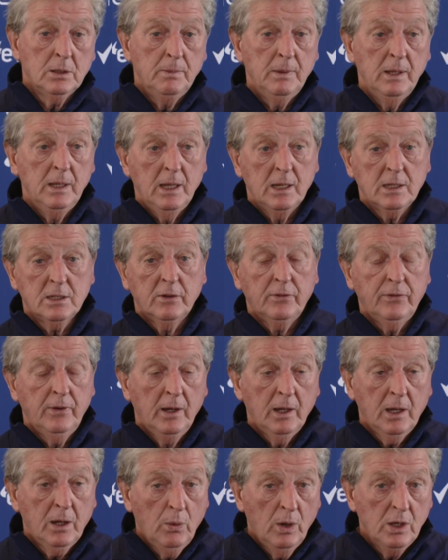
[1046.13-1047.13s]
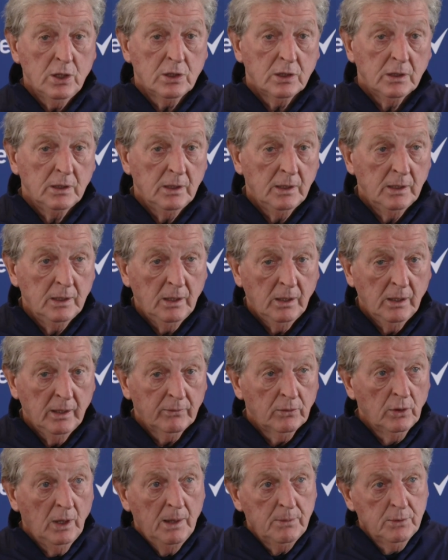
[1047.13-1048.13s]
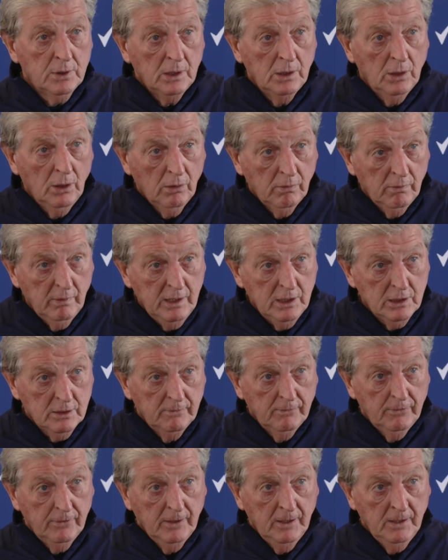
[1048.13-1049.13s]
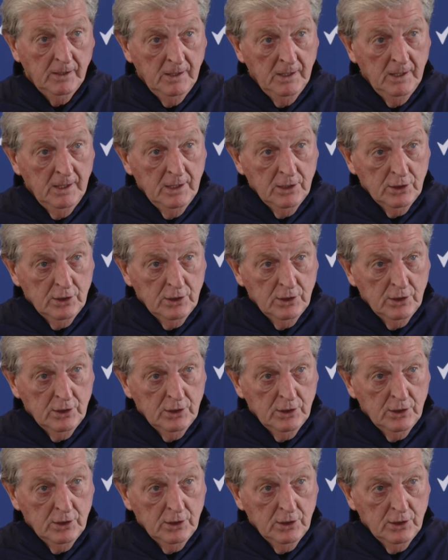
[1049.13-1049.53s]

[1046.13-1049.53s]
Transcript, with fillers: I mean, that's a fair question, and I've got absolutely no reason for